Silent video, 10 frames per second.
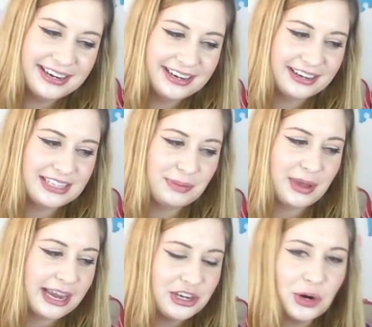because I'm like,
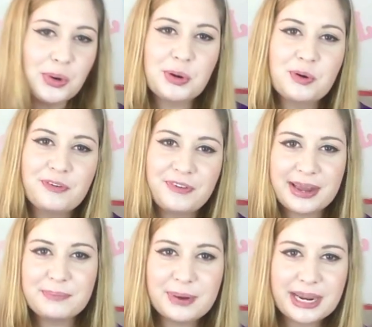I don't want to
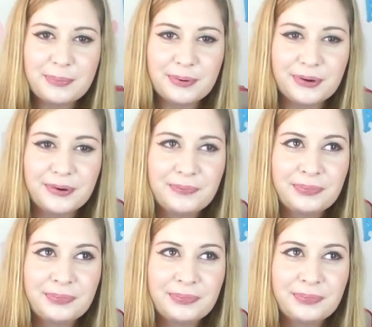offend people,